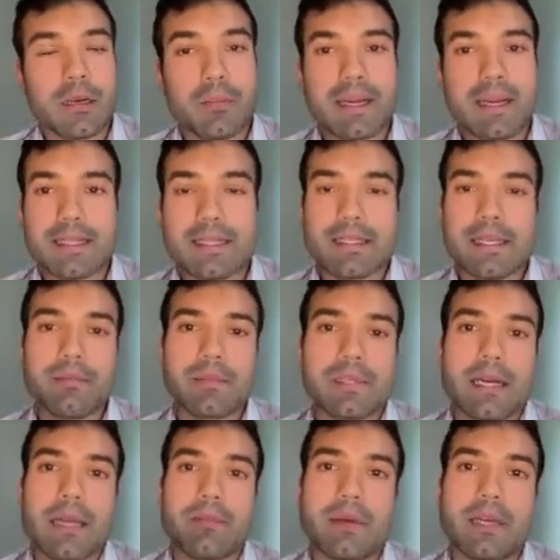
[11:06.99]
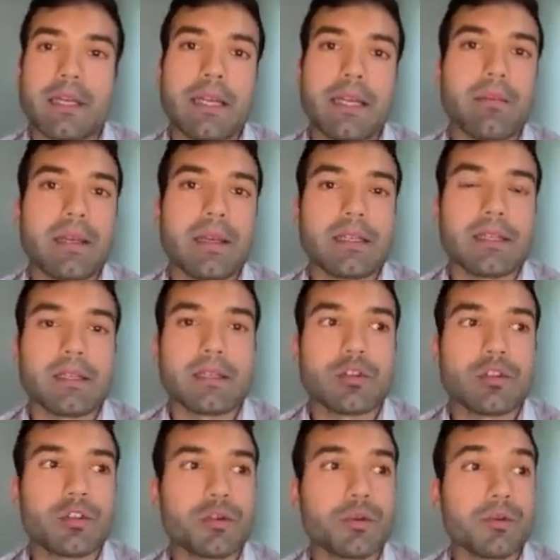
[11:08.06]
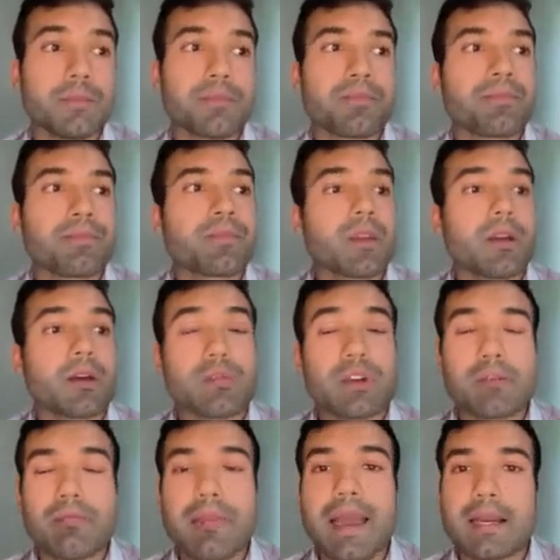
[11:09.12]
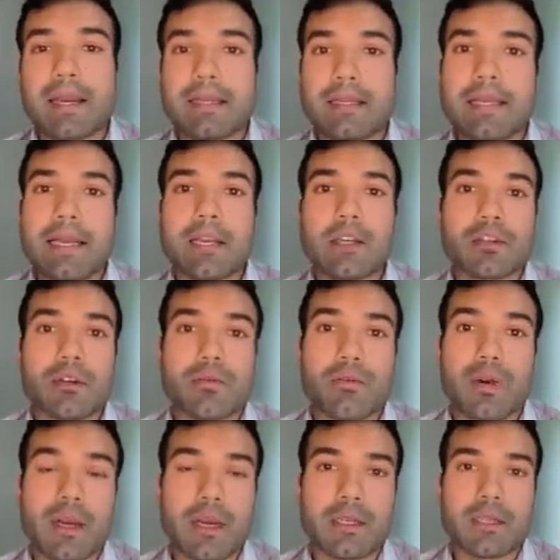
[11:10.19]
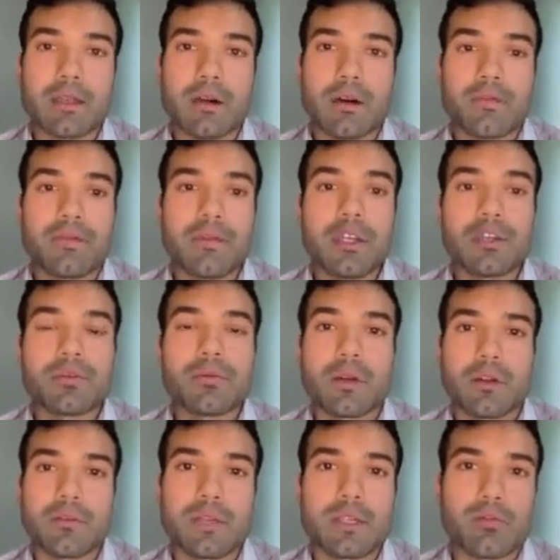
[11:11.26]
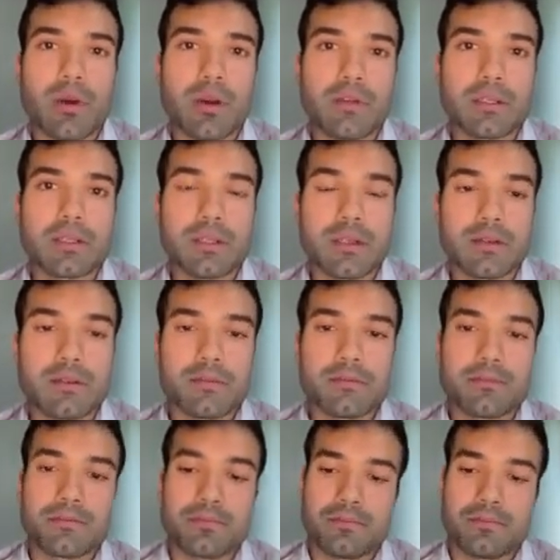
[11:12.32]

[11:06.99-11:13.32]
but at the same time, a database system should respect the data sovereignty of each one of these private states.